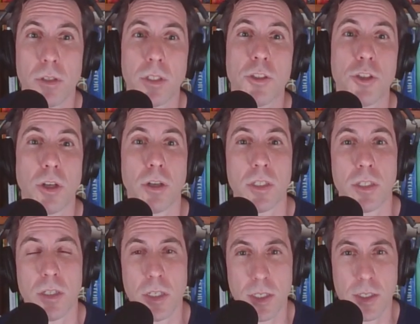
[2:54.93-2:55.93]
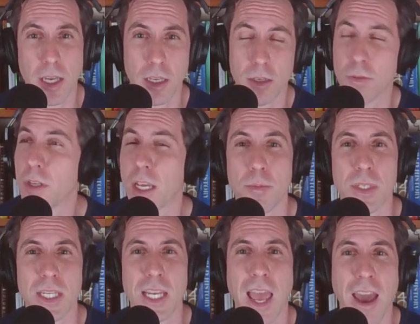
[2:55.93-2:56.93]
had charged an executive named
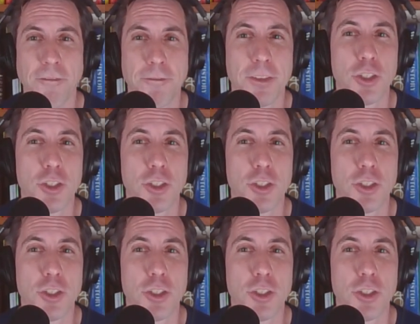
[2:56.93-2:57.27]
F.